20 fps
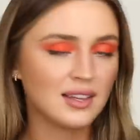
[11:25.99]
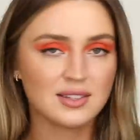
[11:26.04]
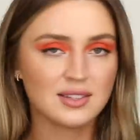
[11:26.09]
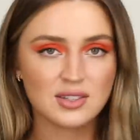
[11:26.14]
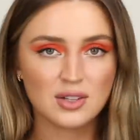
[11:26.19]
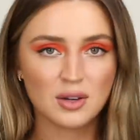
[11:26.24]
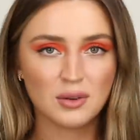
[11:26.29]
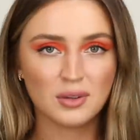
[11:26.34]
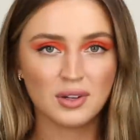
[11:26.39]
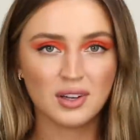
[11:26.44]
It's
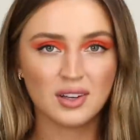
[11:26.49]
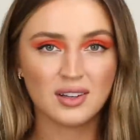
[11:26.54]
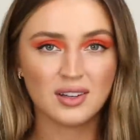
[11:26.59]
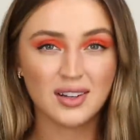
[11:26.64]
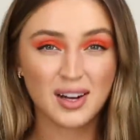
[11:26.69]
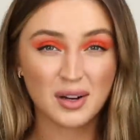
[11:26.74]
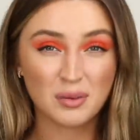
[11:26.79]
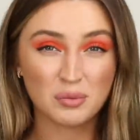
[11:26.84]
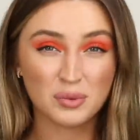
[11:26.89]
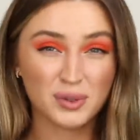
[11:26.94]
so good,
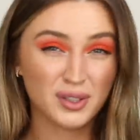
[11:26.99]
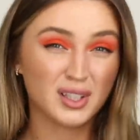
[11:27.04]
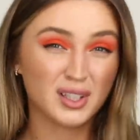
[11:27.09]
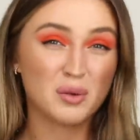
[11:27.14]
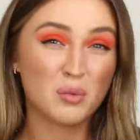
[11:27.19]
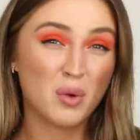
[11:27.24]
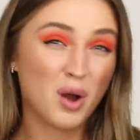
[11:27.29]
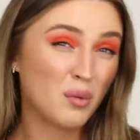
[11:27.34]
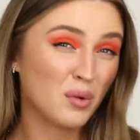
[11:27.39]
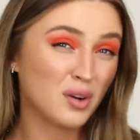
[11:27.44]
and I
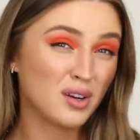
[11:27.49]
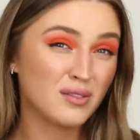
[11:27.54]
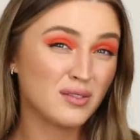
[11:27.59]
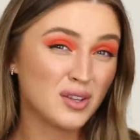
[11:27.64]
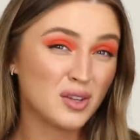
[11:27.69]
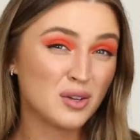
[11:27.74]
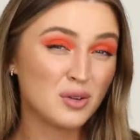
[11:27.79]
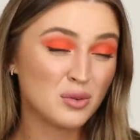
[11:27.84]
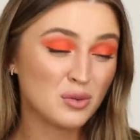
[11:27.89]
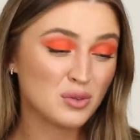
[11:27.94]
really want one of
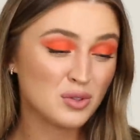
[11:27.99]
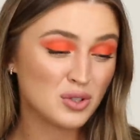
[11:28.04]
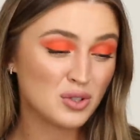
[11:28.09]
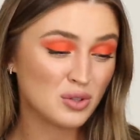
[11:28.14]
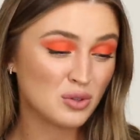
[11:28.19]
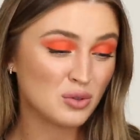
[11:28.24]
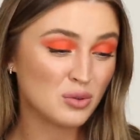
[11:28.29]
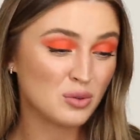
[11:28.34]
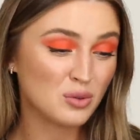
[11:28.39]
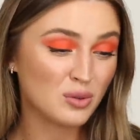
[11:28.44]
you
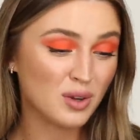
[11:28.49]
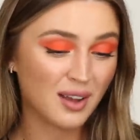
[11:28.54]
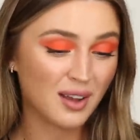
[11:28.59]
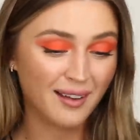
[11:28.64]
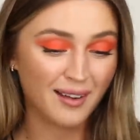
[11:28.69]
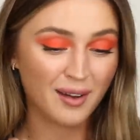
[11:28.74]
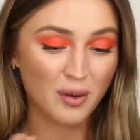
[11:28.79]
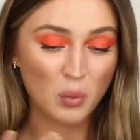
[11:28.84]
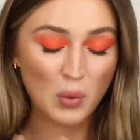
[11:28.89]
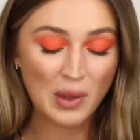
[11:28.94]
to
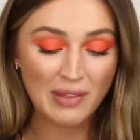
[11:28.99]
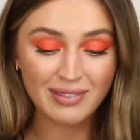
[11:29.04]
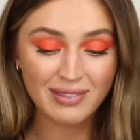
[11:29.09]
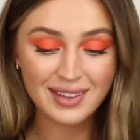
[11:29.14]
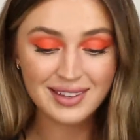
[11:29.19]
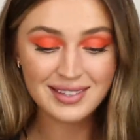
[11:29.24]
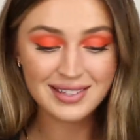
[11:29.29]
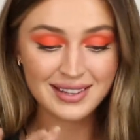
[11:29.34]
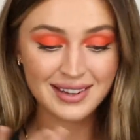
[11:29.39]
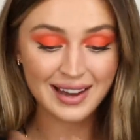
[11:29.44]
uh, win
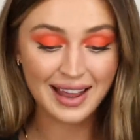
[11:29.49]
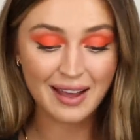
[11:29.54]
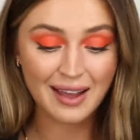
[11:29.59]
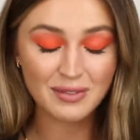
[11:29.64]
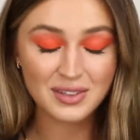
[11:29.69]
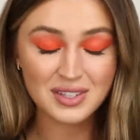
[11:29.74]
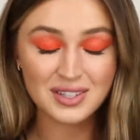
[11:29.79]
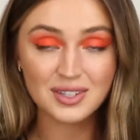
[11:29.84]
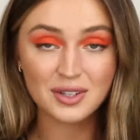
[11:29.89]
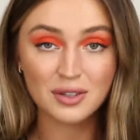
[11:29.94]
this and
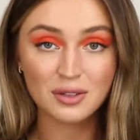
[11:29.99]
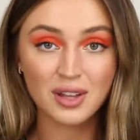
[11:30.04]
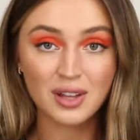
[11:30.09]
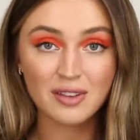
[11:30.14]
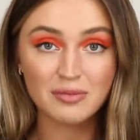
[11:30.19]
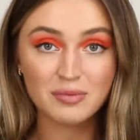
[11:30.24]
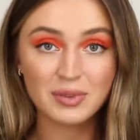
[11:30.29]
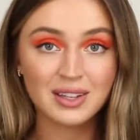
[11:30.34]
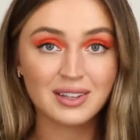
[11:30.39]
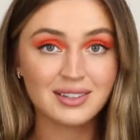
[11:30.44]
have this in your
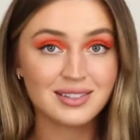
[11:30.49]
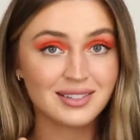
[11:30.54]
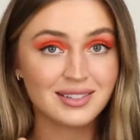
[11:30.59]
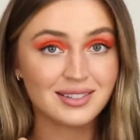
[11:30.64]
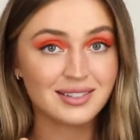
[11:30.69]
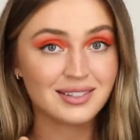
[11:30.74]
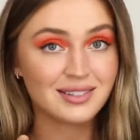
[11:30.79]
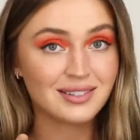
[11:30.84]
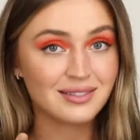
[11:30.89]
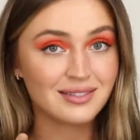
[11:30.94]
life because
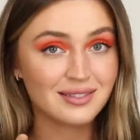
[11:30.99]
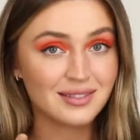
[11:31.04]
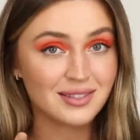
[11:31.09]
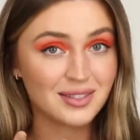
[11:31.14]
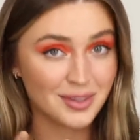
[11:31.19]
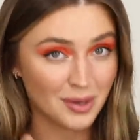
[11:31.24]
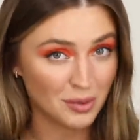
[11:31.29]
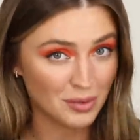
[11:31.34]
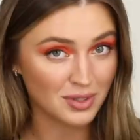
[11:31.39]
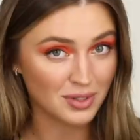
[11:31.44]
it's
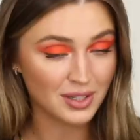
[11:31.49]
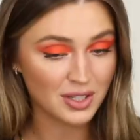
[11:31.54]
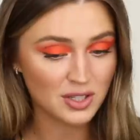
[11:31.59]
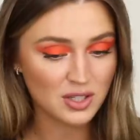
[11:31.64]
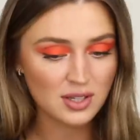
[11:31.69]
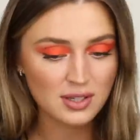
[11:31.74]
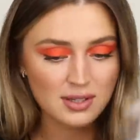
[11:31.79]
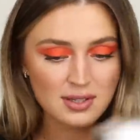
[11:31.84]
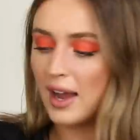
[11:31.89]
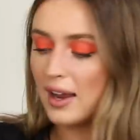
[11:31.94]
so
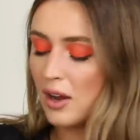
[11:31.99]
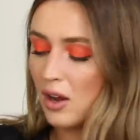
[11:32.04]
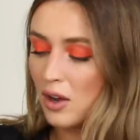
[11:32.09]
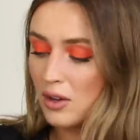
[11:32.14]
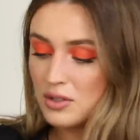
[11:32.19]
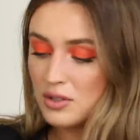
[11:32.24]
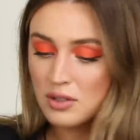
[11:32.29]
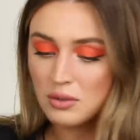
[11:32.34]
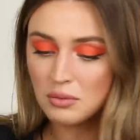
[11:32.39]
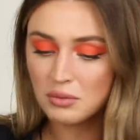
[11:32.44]
delicious. I
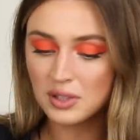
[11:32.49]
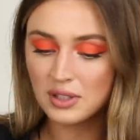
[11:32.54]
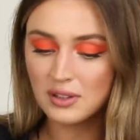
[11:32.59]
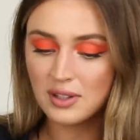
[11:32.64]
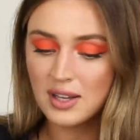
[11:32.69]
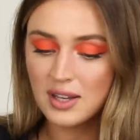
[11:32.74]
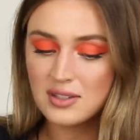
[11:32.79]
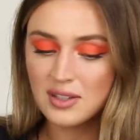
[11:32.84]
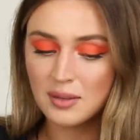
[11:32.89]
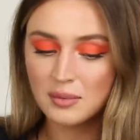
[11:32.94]
also
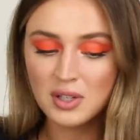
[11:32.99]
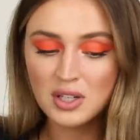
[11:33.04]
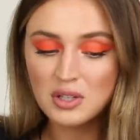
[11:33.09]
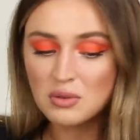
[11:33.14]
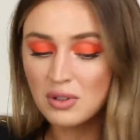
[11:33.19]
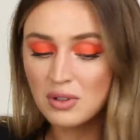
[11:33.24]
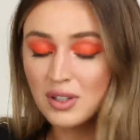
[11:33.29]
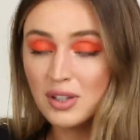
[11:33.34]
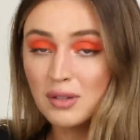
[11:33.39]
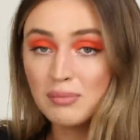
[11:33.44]
realized I'm gonna
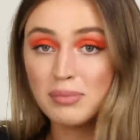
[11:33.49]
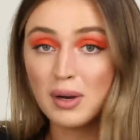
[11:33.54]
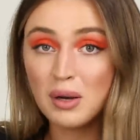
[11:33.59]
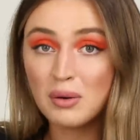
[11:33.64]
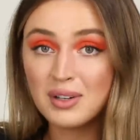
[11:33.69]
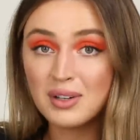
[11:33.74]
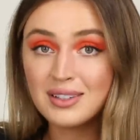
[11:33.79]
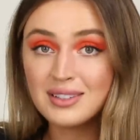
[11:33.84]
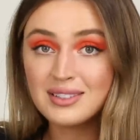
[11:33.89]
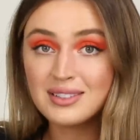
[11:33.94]
do a little
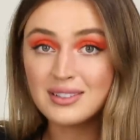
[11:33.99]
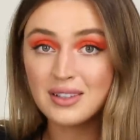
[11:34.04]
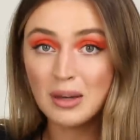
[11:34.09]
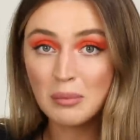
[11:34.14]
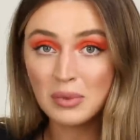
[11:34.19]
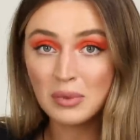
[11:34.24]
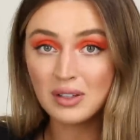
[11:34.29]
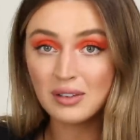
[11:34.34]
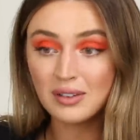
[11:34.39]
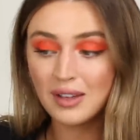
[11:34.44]
bonus
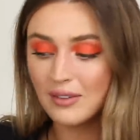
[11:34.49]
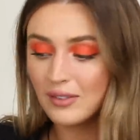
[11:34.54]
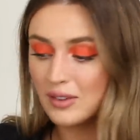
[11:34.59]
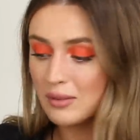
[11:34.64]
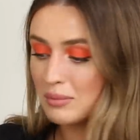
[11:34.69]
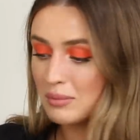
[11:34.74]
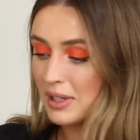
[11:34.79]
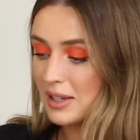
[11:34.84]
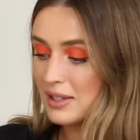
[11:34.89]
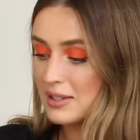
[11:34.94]
number
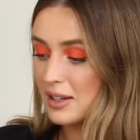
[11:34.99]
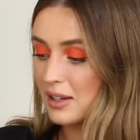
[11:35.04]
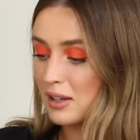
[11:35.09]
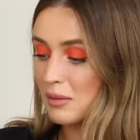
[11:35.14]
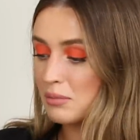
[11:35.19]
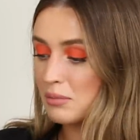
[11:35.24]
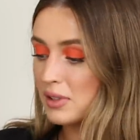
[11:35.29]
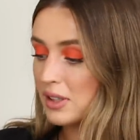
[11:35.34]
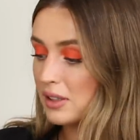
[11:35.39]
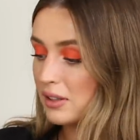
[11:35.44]
11 because I
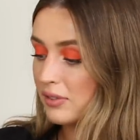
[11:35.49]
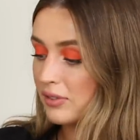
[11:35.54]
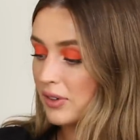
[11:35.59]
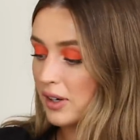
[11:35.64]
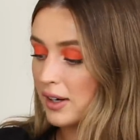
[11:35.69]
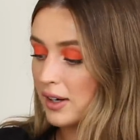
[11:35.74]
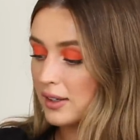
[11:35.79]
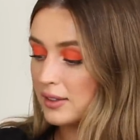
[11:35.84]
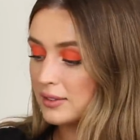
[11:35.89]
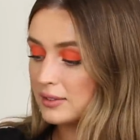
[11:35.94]
completely
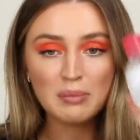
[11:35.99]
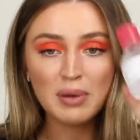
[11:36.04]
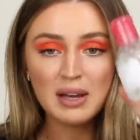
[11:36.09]
forgot.